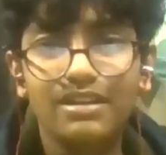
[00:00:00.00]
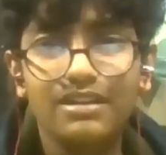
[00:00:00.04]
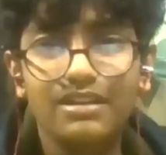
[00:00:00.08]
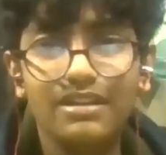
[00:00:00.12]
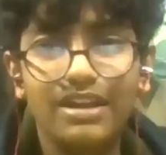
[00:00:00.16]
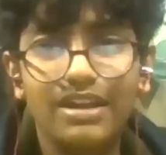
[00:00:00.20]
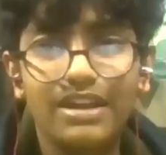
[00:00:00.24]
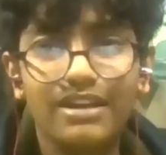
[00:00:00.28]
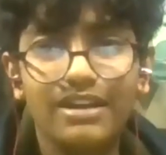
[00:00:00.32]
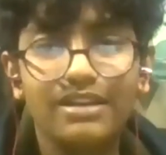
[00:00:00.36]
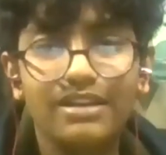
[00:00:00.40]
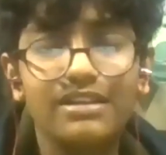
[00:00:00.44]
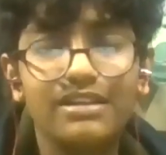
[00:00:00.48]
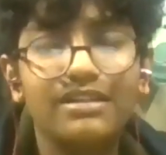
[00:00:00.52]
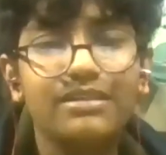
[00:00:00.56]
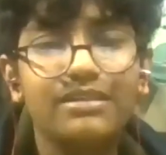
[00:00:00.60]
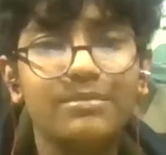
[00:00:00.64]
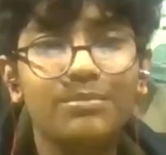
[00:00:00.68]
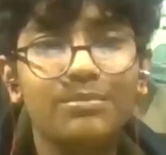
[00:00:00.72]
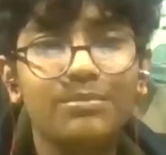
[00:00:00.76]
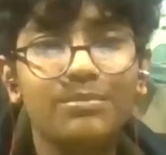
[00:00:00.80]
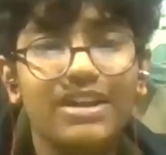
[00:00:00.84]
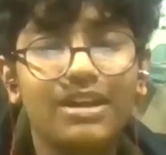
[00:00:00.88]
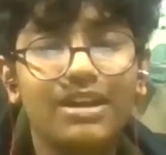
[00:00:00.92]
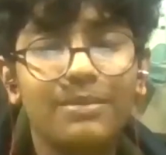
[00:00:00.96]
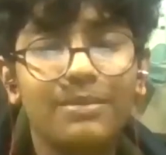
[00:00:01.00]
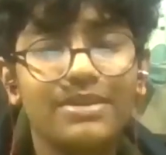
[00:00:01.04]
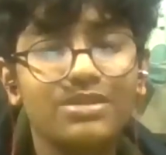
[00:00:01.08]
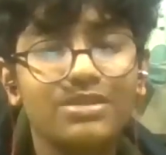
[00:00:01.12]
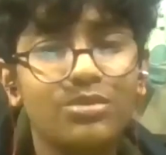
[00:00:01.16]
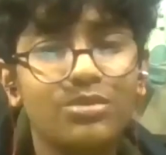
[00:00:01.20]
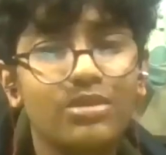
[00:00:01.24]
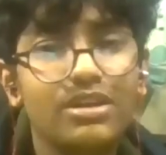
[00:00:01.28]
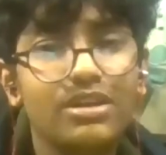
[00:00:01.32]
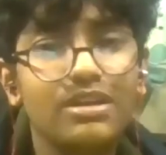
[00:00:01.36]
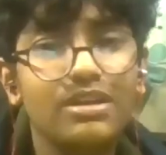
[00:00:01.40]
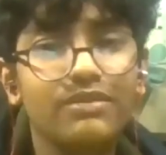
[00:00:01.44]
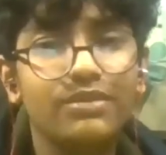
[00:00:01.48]
that makeup is
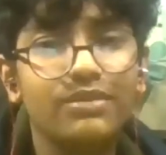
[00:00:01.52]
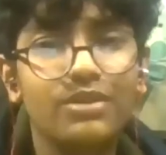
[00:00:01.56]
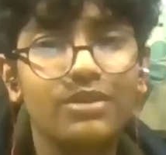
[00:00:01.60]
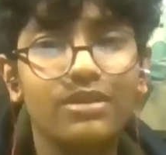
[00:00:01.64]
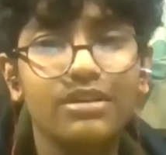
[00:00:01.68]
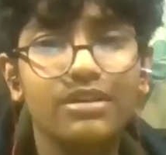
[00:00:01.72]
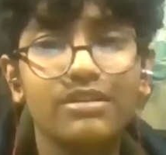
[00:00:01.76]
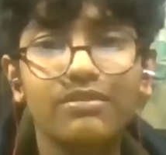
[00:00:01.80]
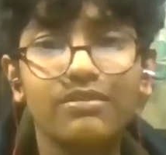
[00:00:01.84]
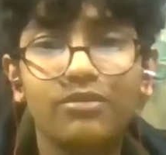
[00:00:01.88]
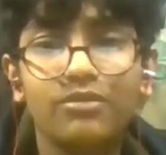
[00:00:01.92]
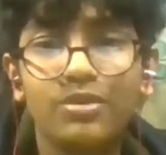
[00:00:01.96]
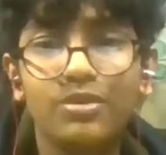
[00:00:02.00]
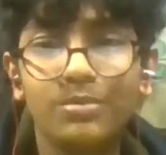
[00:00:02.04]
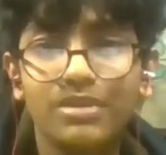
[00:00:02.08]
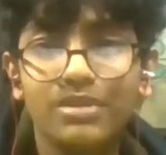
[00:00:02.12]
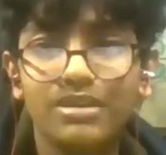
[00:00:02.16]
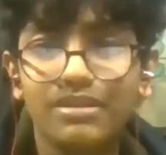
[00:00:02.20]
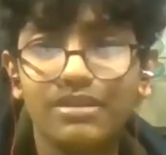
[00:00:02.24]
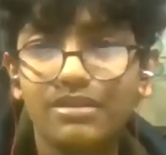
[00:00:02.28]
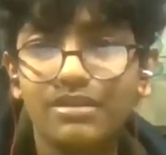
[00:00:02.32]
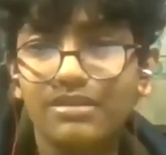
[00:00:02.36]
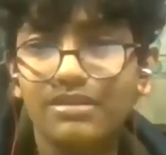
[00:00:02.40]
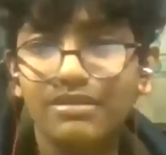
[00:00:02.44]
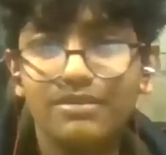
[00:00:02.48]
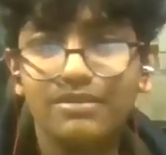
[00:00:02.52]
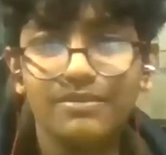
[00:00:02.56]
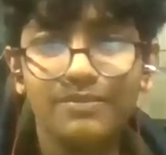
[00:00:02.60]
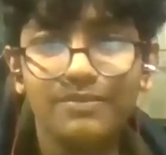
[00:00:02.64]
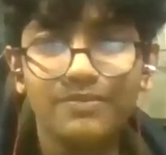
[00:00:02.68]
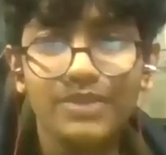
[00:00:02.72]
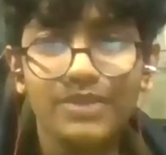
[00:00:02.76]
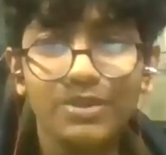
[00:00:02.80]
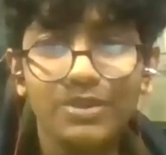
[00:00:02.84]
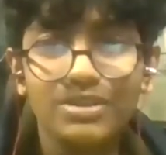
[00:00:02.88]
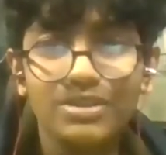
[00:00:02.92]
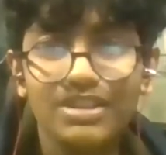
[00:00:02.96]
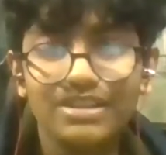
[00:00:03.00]
only for women.
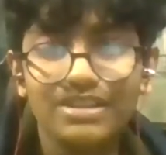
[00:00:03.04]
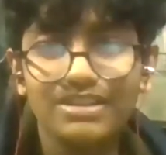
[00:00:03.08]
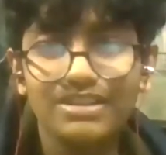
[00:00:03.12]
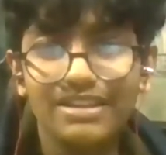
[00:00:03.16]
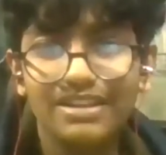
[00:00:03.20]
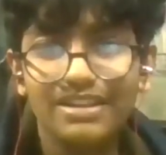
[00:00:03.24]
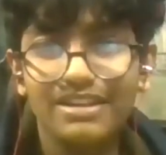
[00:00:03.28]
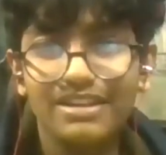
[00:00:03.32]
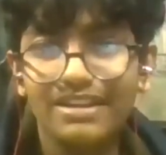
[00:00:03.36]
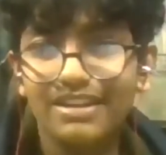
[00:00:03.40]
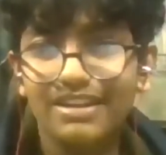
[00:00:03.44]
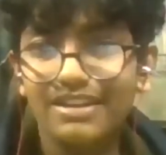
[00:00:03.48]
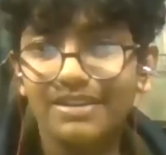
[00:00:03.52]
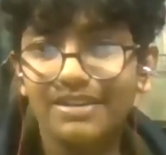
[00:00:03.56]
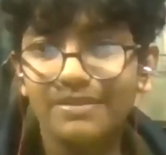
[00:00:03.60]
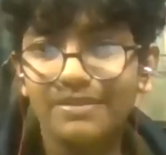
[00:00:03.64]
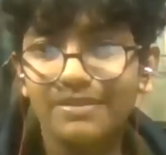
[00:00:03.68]
You just said that.